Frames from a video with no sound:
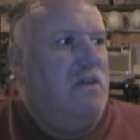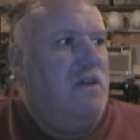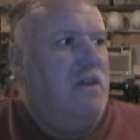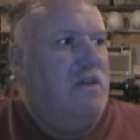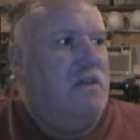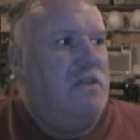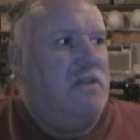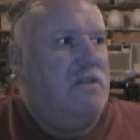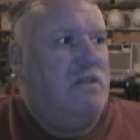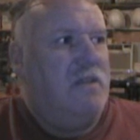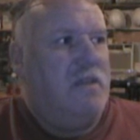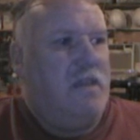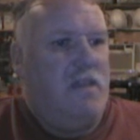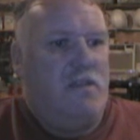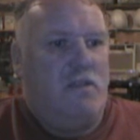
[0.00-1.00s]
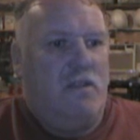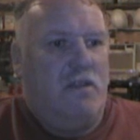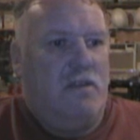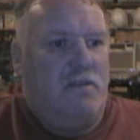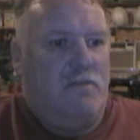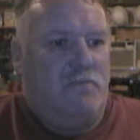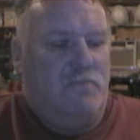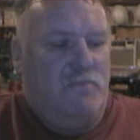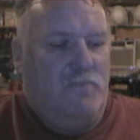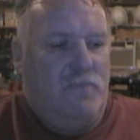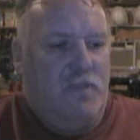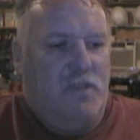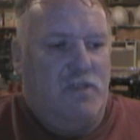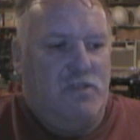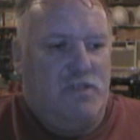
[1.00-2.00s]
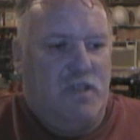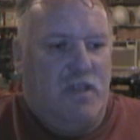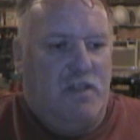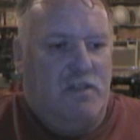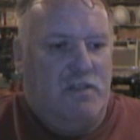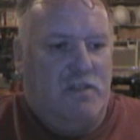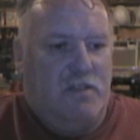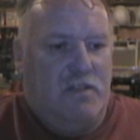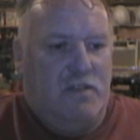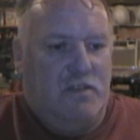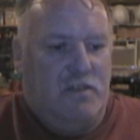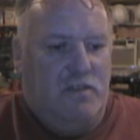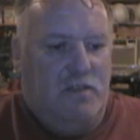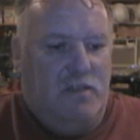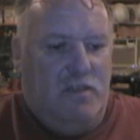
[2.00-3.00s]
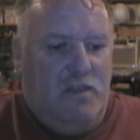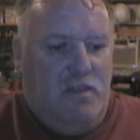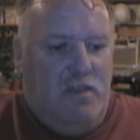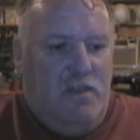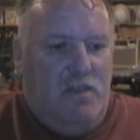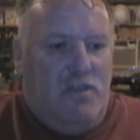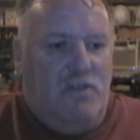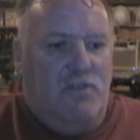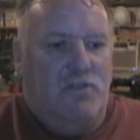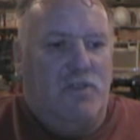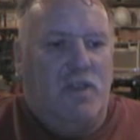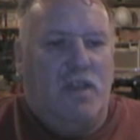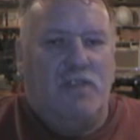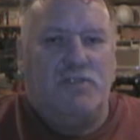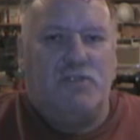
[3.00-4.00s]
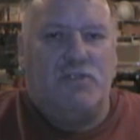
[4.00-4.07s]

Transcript: And like you said, you know, you guys